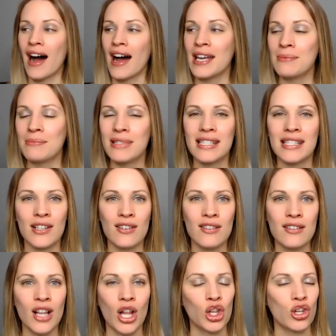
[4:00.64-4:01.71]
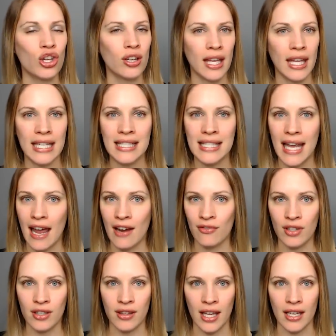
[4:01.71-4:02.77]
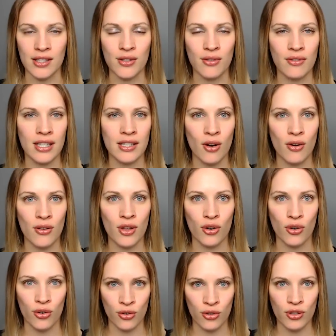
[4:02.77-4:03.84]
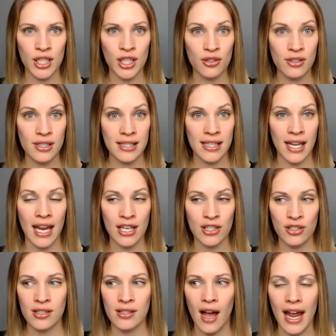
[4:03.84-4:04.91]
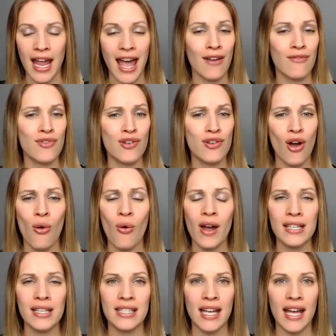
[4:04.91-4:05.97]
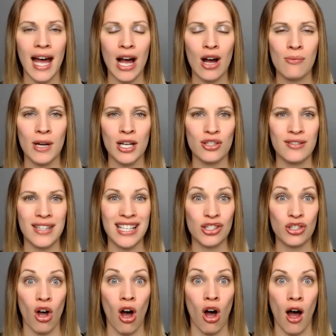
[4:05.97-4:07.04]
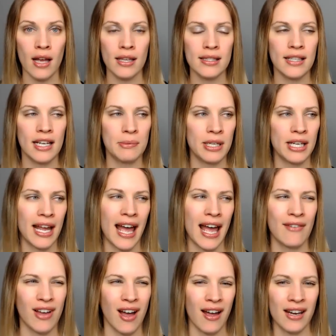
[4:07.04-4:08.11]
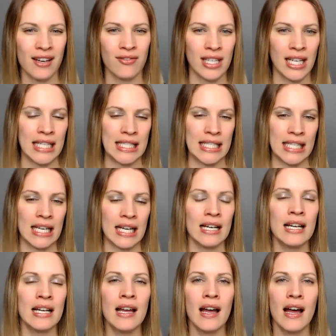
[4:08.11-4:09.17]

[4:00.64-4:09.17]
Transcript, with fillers: I'm still looking into everything. So these are the earlier stages. I have no idea how much things cost. I mean, I have kind of an idea